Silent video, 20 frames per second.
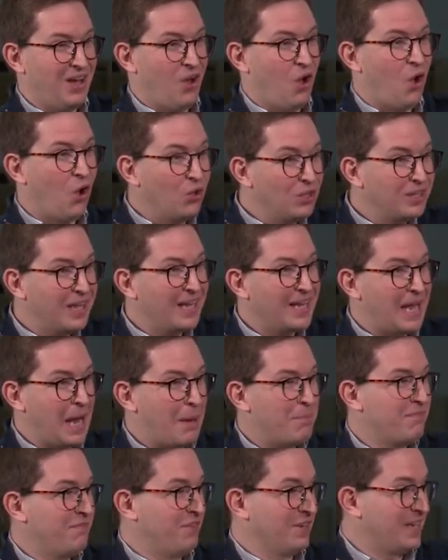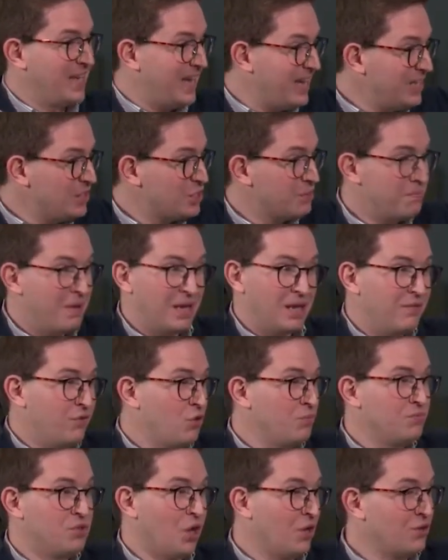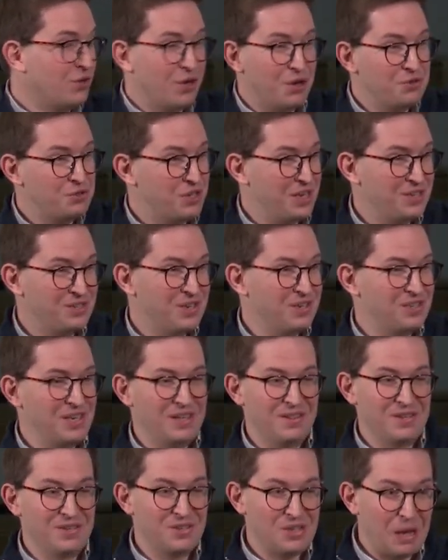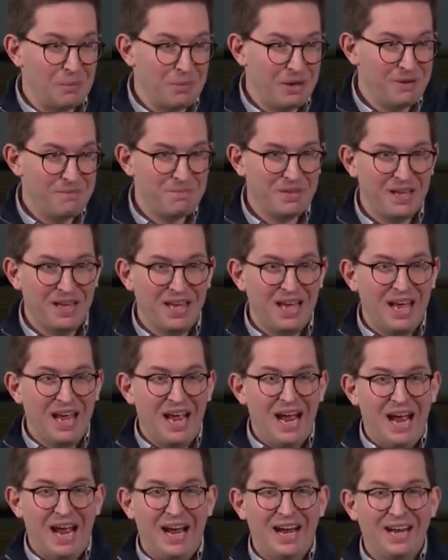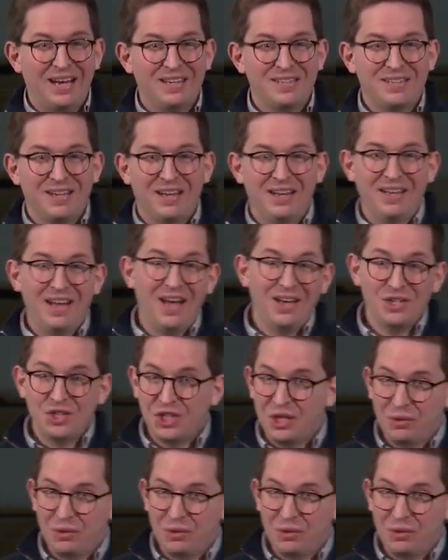holiday camp for kids, many of whom don't know Jesus, in the summer. And uh, last